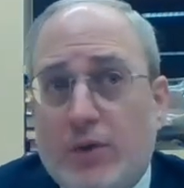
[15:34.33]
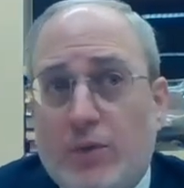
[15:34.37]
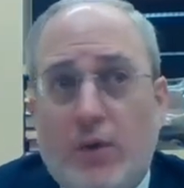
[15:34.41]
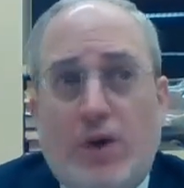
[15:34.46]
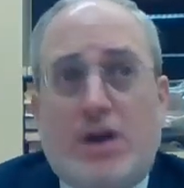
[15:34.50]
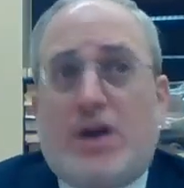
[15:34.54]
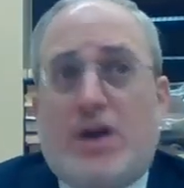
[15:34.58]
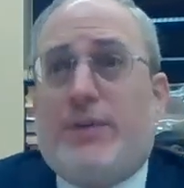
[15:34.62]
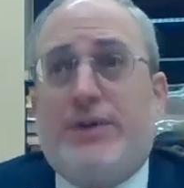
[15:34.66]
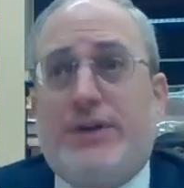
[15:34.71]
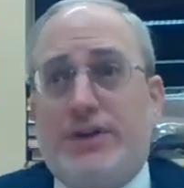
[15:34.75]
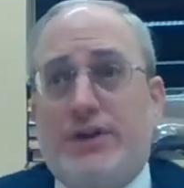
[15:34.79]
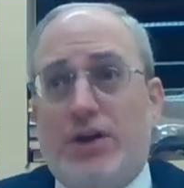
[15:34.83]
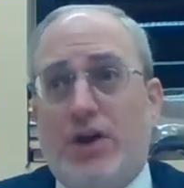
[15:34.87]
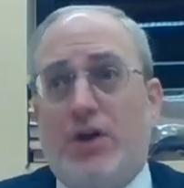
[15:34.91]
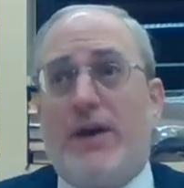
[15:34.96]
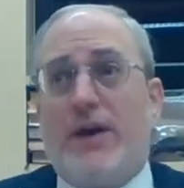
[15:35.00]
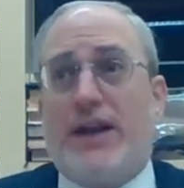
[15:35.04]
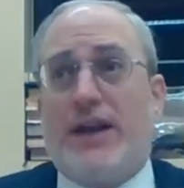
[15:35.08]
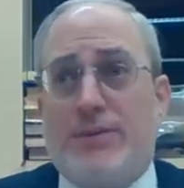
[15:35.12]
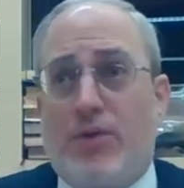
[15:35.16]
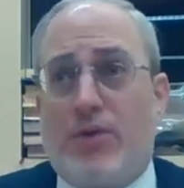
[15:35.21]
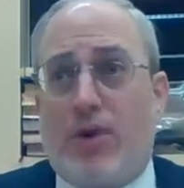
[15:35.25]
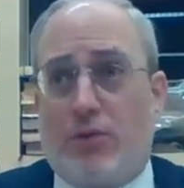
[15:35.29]
What can we do
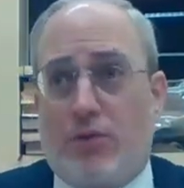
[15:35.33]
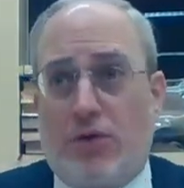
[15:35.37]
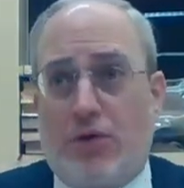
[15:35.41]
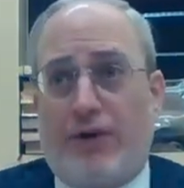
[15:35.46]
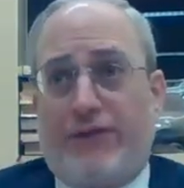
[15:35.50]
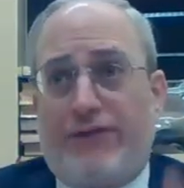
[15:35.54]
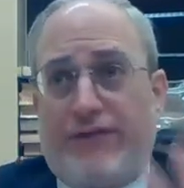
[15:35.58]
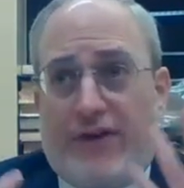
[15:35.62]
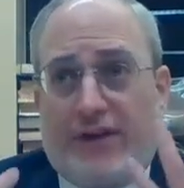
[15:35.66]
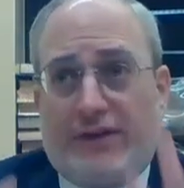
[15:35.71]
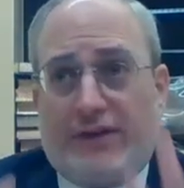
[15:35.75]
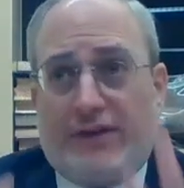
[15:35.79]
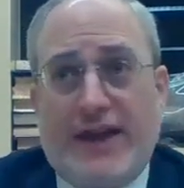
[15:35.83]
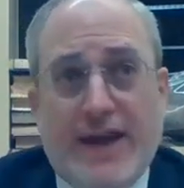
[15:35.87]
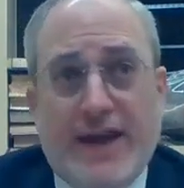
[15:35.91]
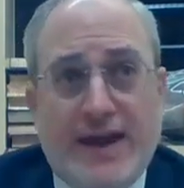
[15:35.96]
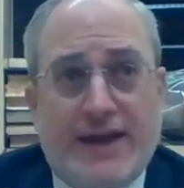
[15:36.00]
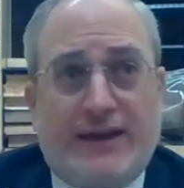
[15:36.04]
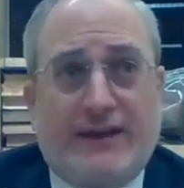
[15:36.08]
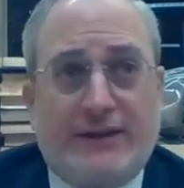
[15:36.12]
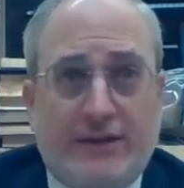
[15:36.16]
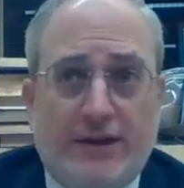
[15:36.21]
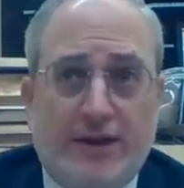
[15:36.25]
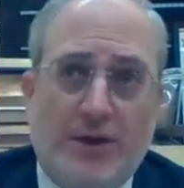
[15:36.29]
anymore? We're off our
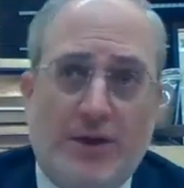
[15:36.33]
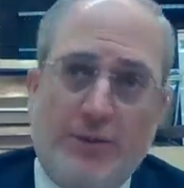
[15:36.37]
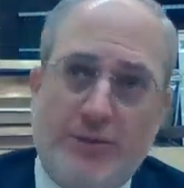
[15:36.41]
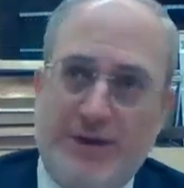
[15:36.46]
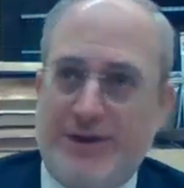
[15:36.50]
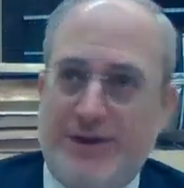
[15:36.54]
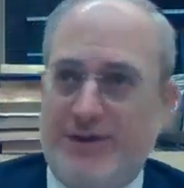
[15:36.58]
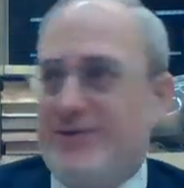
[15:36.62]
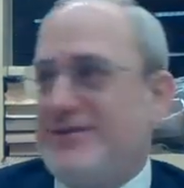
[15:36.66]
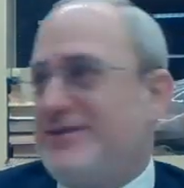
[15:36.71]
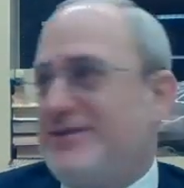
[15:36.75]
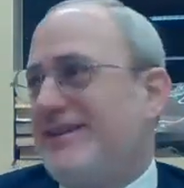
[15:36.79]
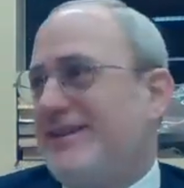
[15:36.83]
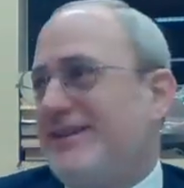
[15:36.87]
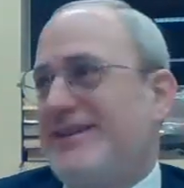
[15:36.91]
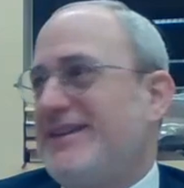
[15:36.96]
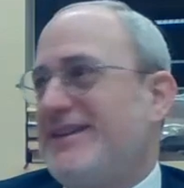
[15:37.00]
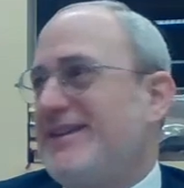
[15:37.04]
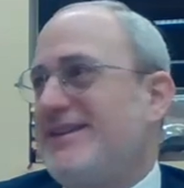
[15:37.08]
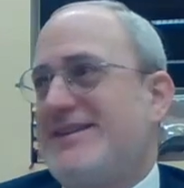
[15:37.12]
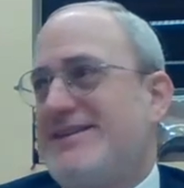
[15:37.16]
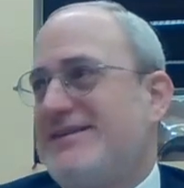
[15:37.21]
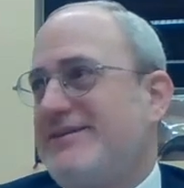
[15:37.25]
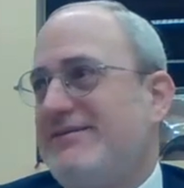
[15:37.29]
land. We're used to
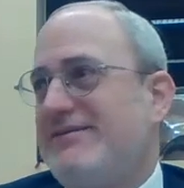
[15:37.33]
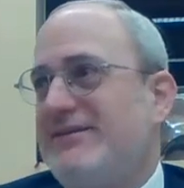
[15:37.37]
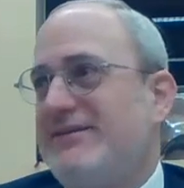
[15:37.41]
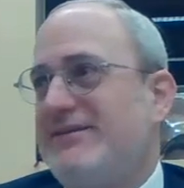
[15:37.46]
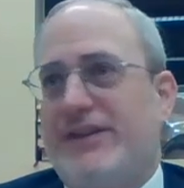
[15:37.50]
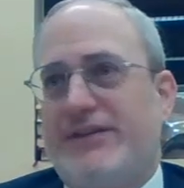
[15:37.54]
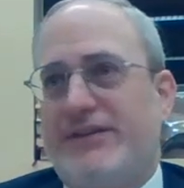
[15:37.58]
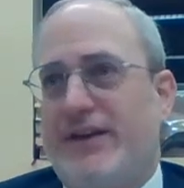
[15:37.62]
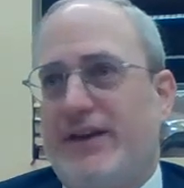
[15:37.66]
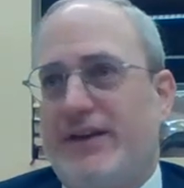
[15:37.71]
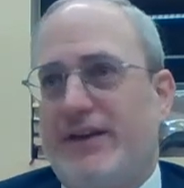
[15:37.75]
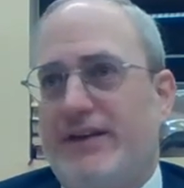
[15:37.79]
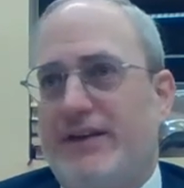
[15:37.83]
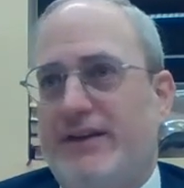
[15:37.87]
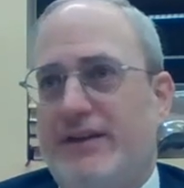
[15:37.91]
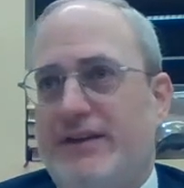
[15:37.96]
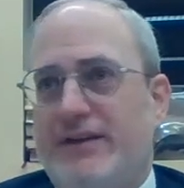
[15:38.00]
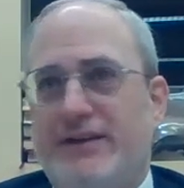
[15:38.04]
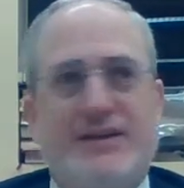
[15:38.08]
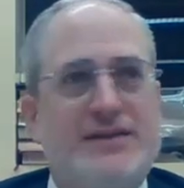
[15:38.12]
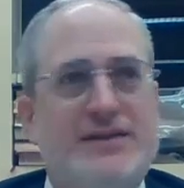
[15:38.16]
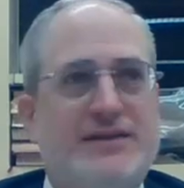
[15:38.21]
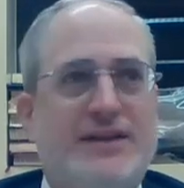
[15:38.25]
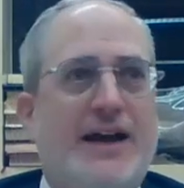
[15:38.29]
this living,
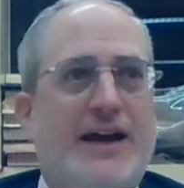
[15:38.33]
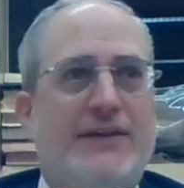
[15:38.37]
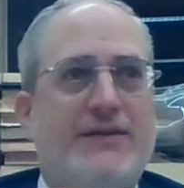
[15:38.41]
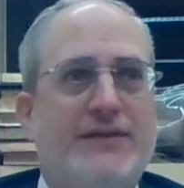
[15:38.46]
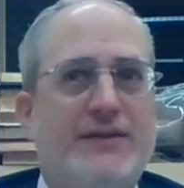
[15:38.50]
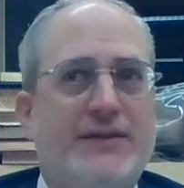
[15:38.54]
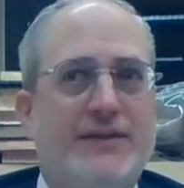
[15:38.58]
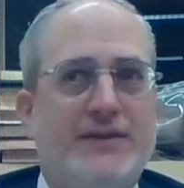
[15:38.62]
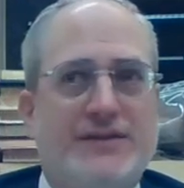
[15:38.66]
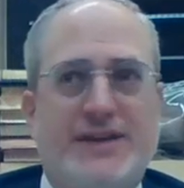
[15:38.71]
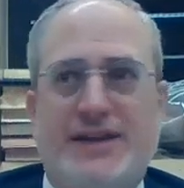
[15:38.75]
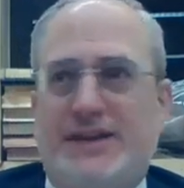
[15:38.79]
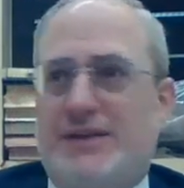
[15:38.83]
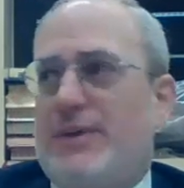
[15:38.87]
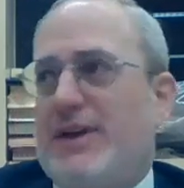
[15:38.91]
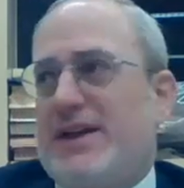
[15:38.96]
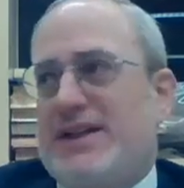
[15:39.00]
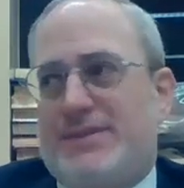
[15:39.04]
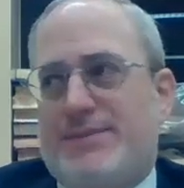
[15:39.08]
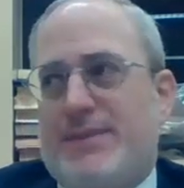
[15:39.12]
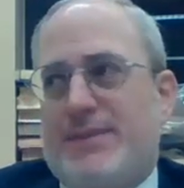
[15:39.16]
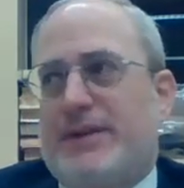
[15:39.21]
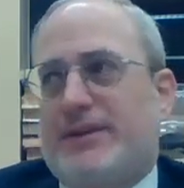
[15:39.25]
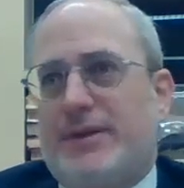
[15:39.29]
this life. It's not the way
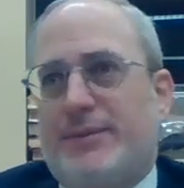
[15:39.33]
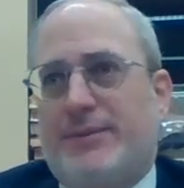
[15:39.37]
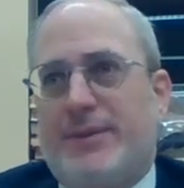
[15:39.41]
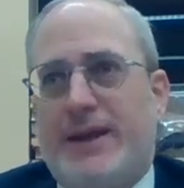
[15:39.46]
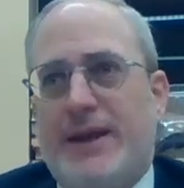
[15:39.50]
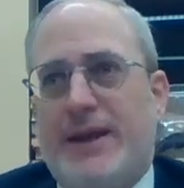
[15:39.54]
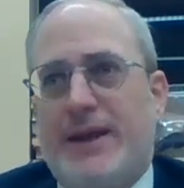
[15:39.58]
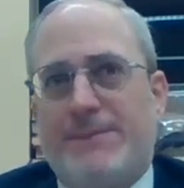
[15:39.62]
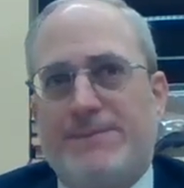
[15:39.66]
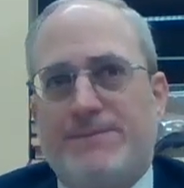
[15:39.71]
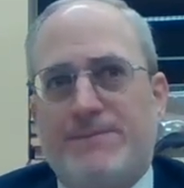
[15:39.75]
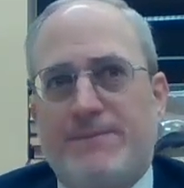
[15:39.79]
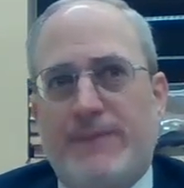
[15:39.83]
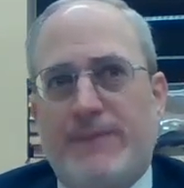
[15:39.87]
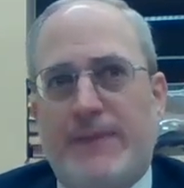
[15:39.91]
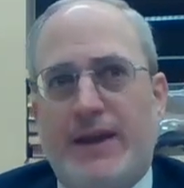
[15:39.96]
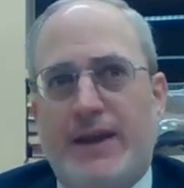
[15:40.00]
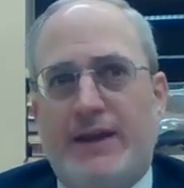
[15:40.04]
it's meant to be.